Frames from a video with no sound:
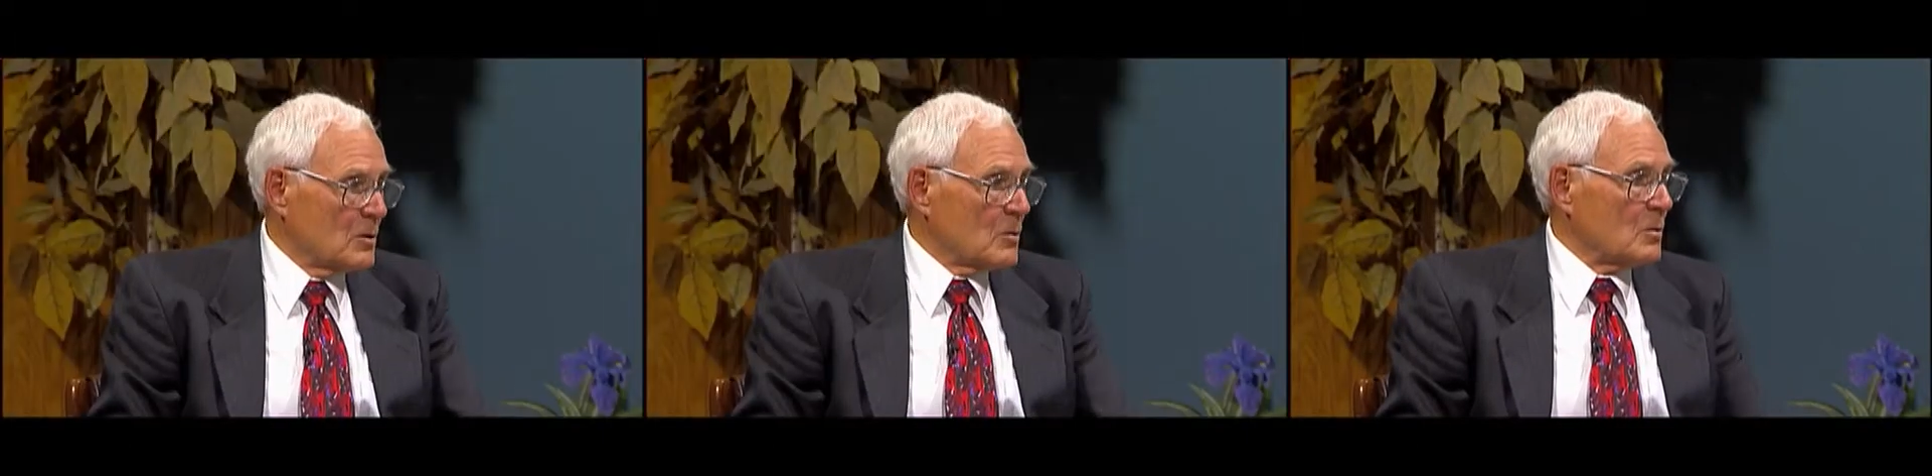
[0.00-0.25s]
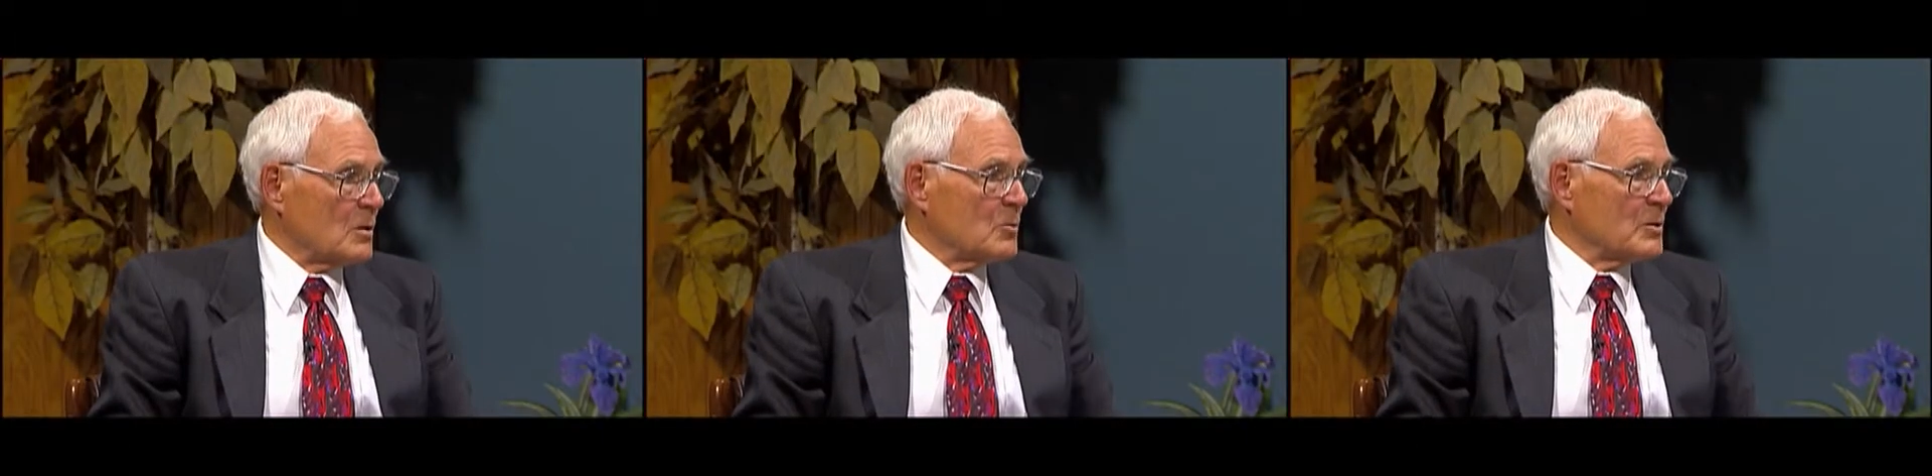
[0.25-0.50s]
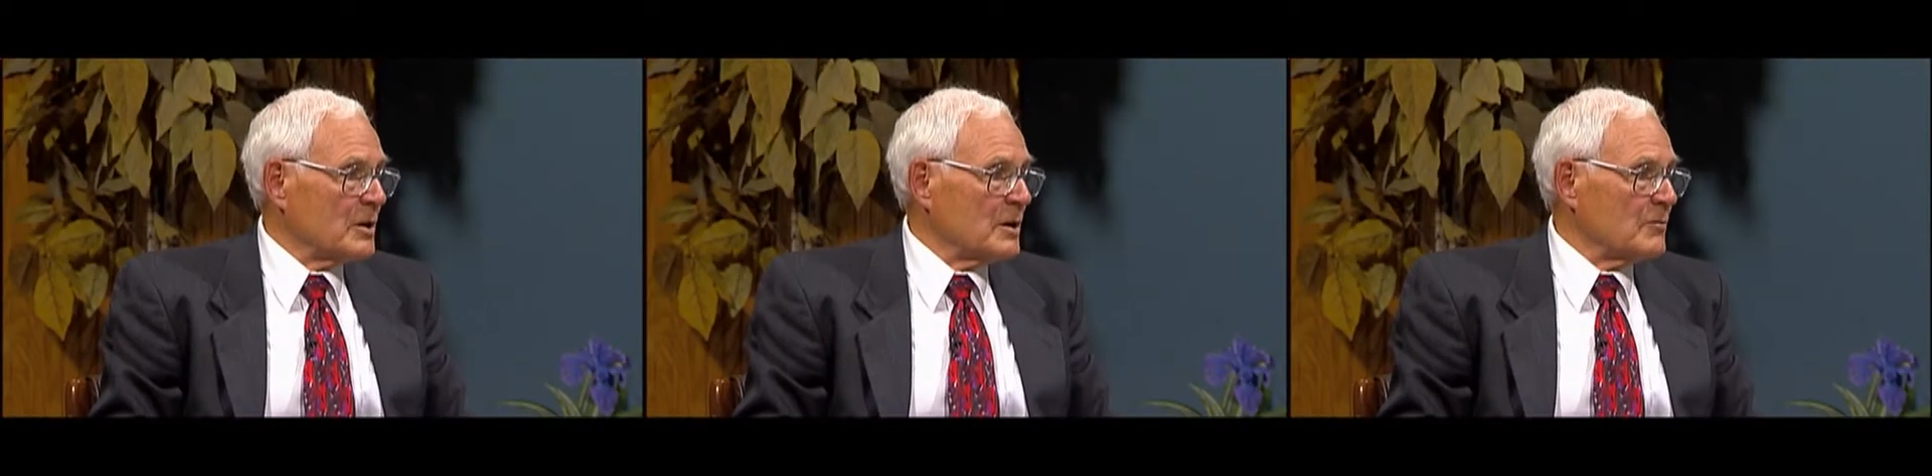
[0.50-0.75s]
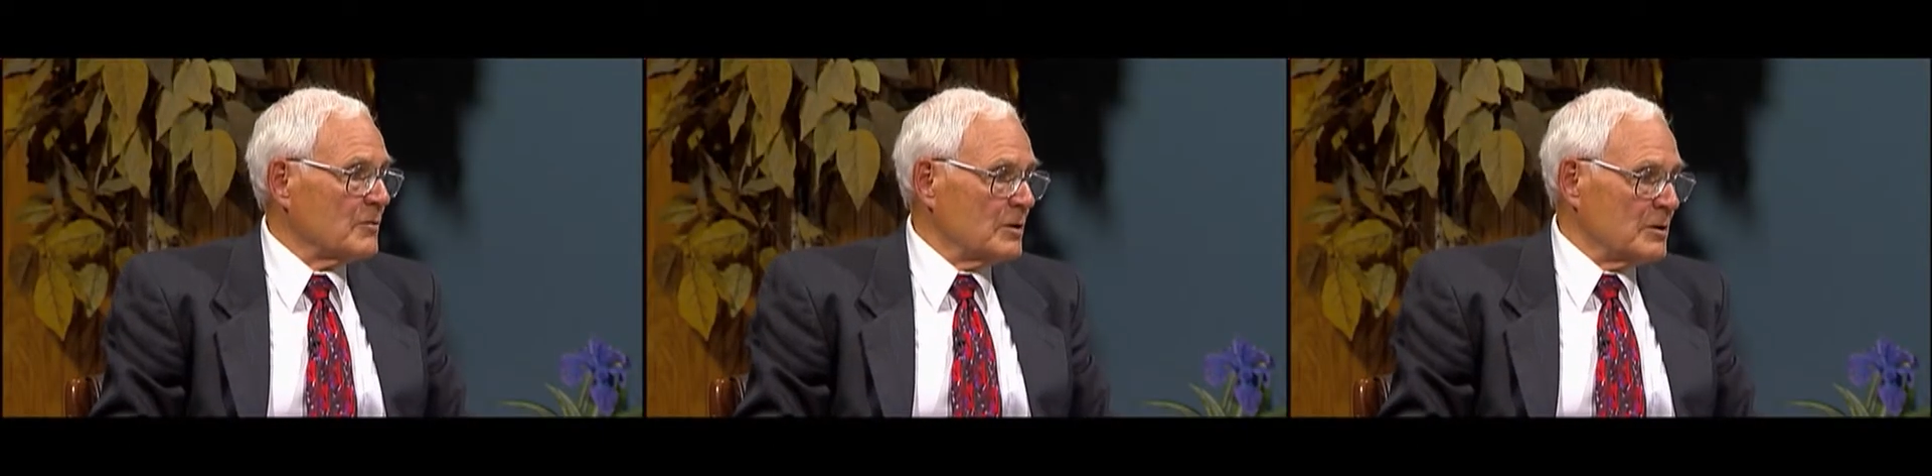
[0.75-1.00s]
Well, we
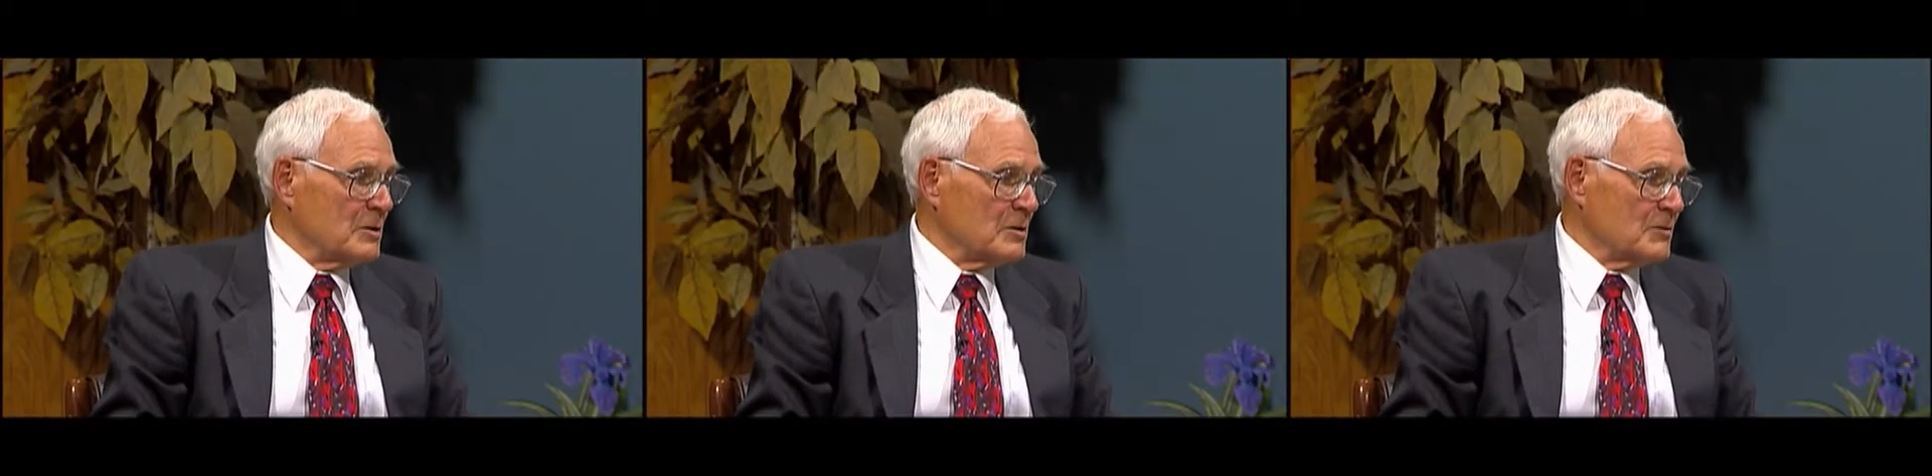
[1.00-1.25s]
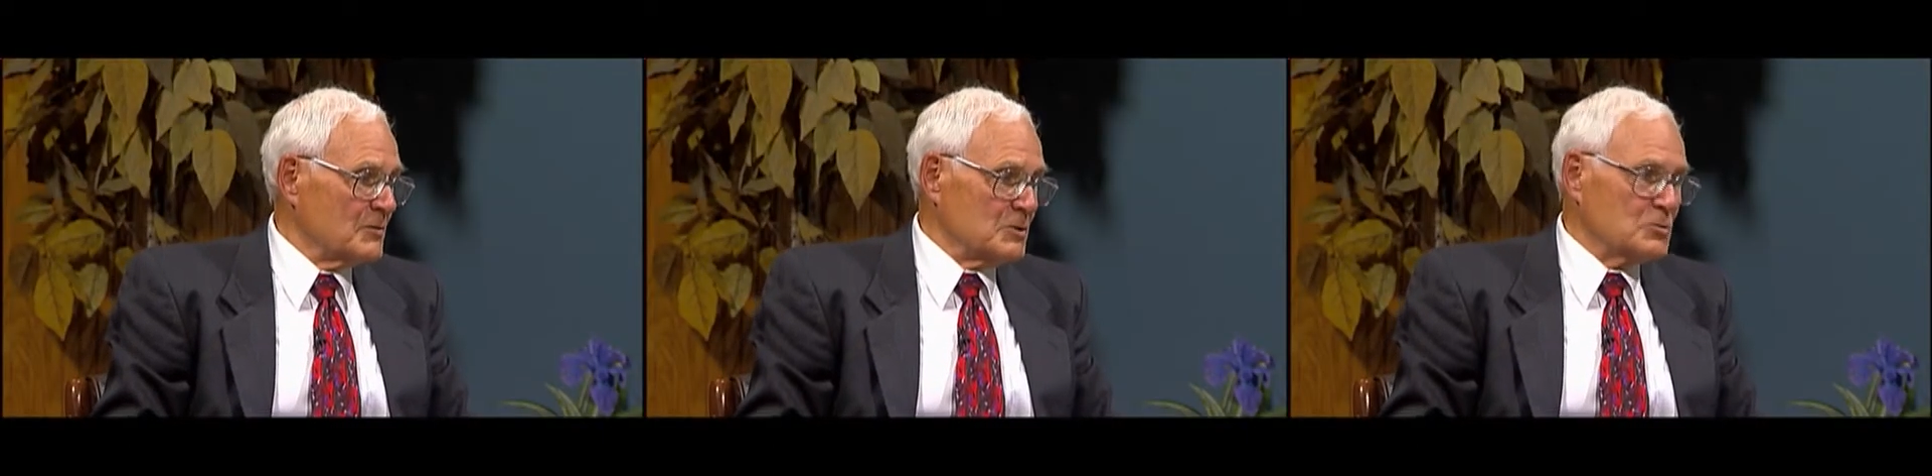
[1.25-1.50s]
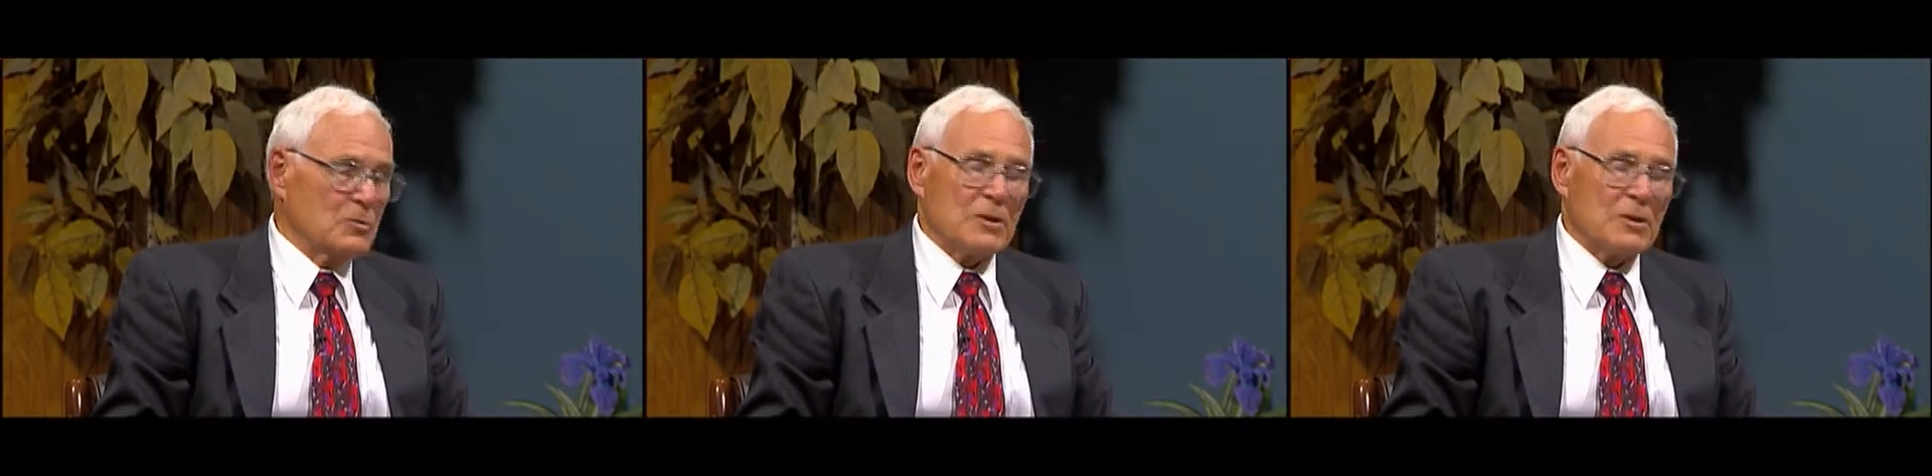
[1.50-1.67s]
have an individual